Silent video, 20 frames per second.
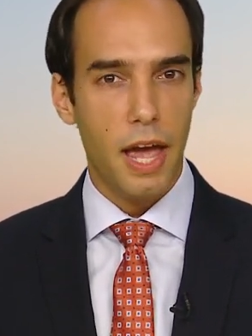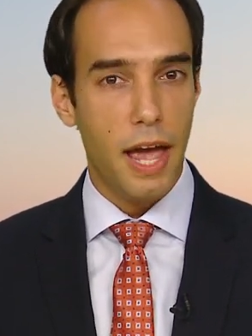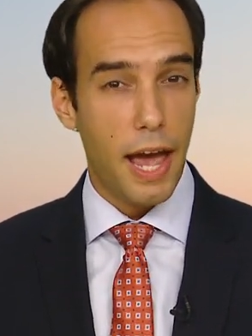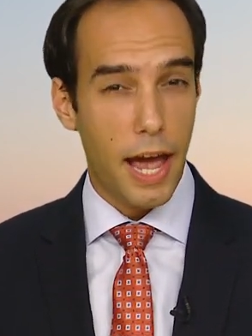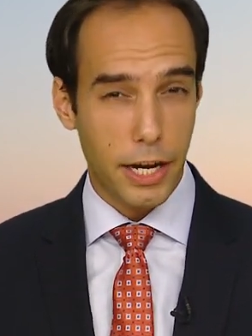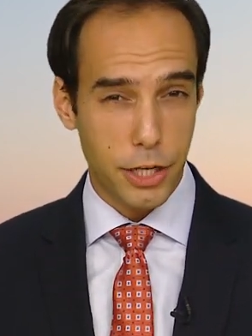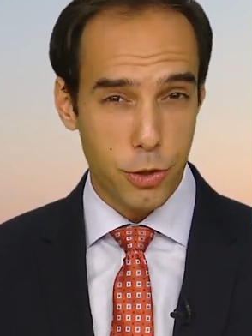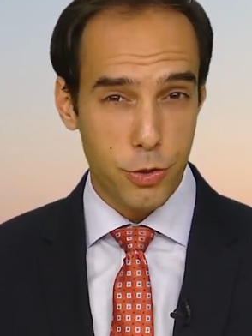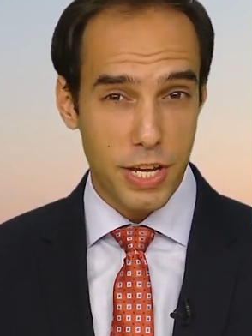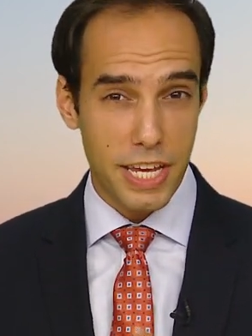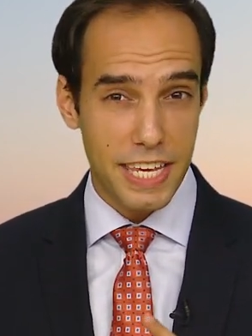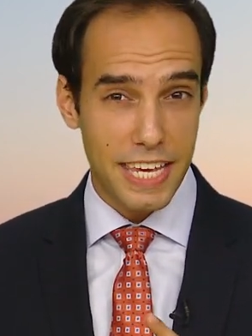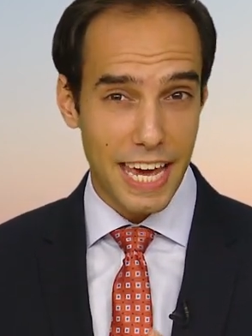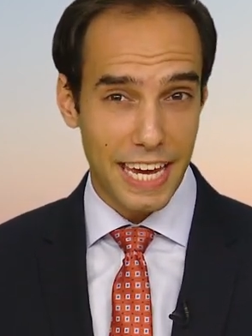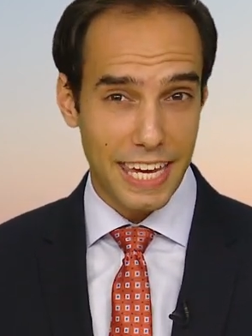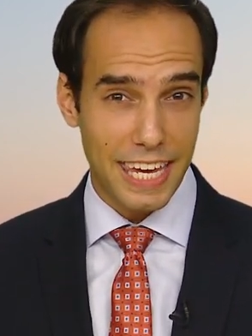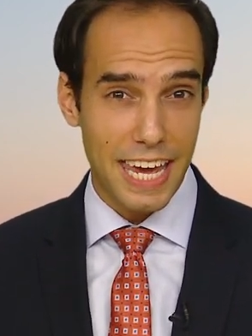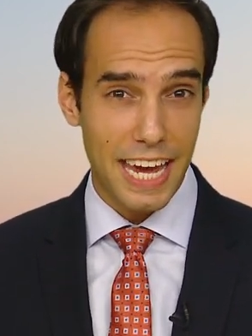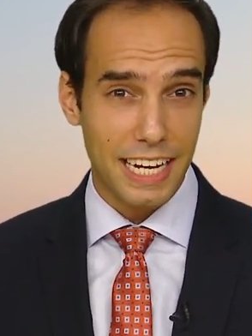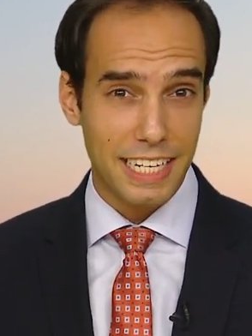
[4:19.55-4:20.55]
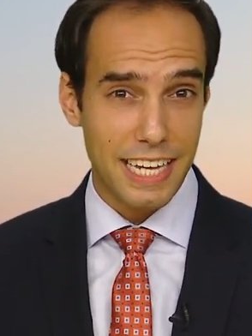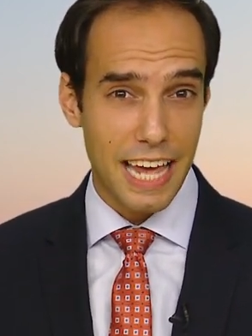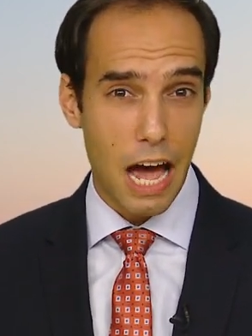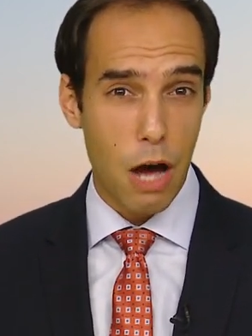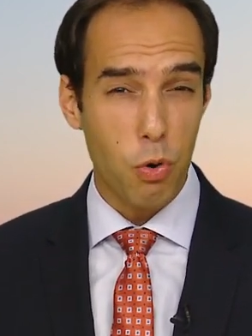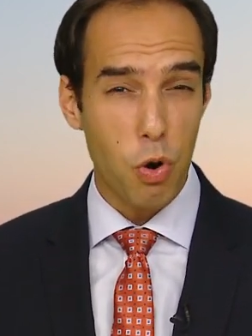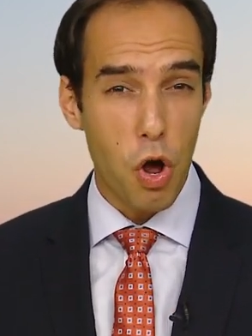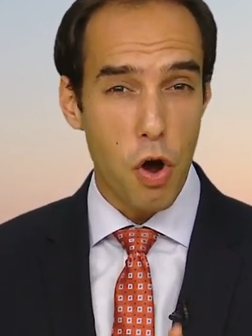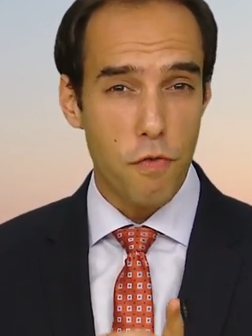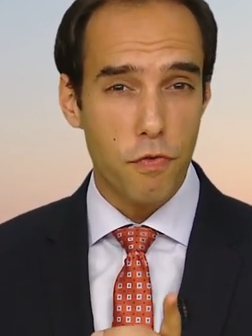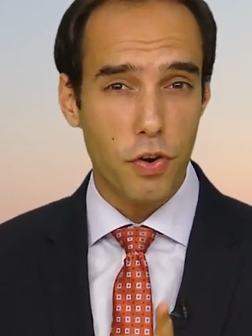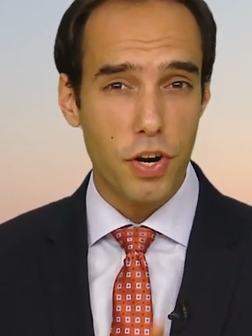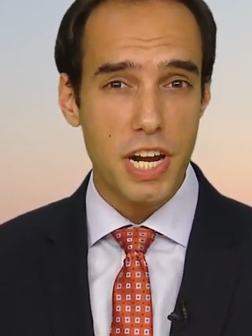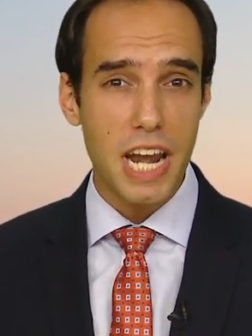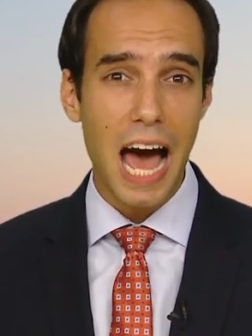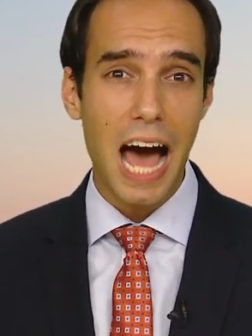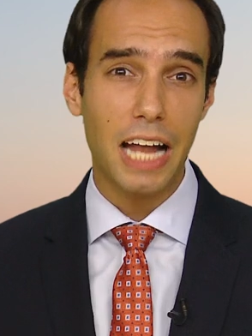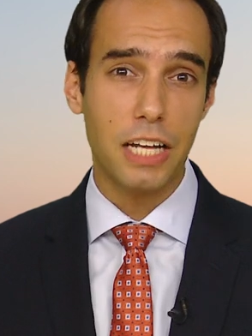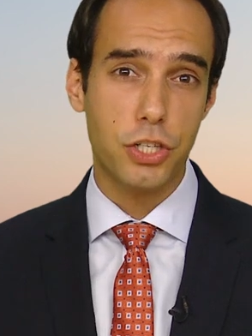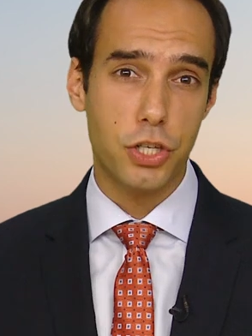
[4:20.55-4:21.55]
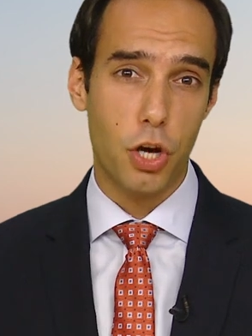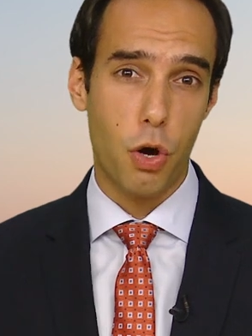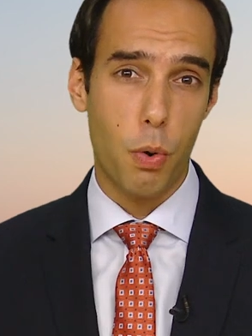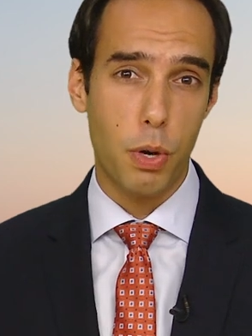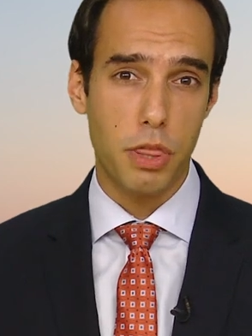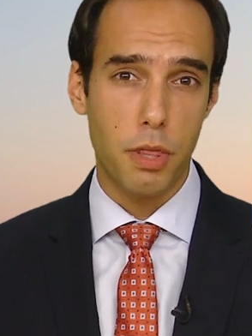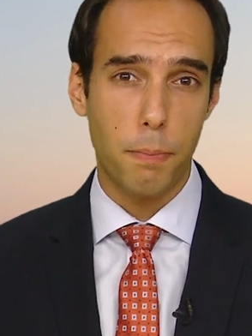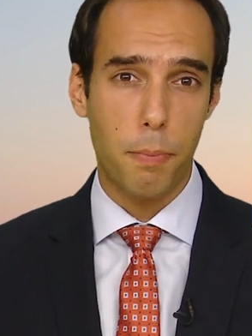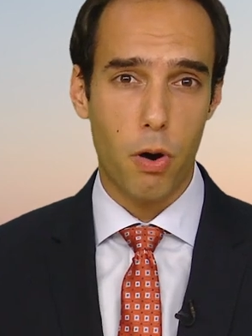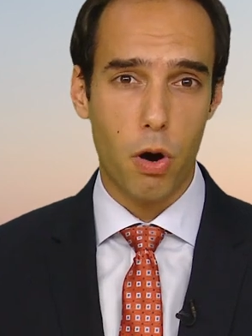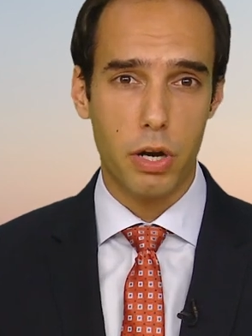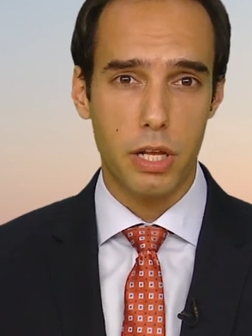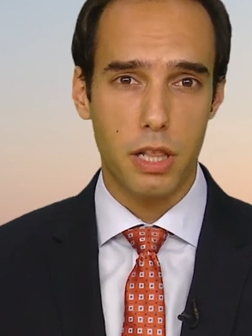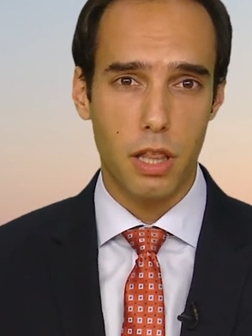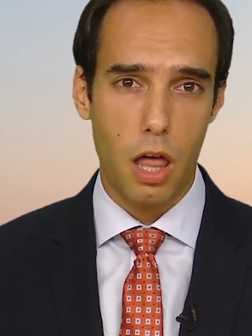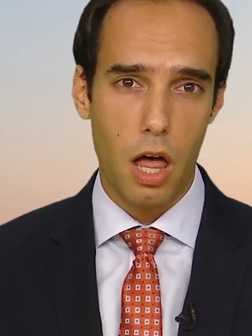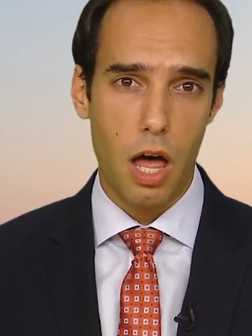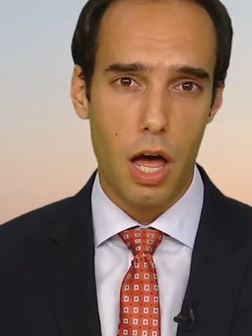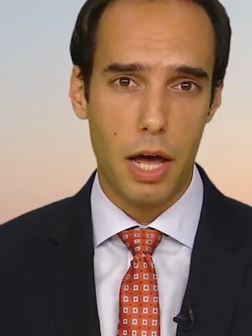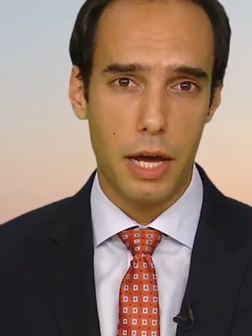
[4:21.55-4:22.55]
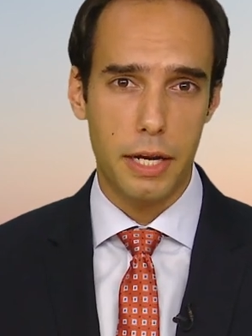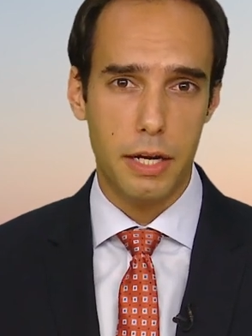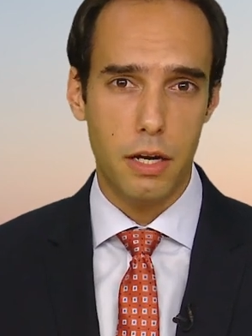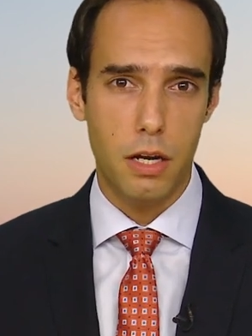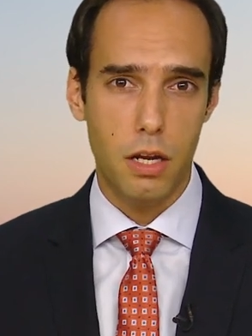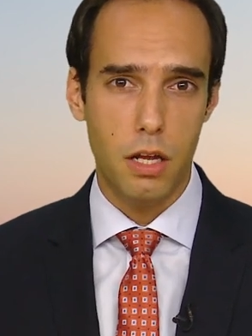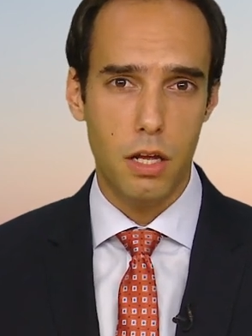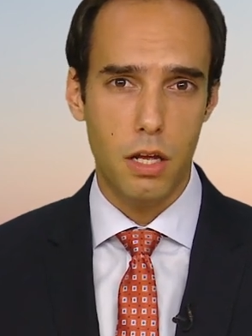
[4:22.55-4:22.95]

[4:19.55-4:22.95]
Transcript: and you can get kicked out for not towing the party line.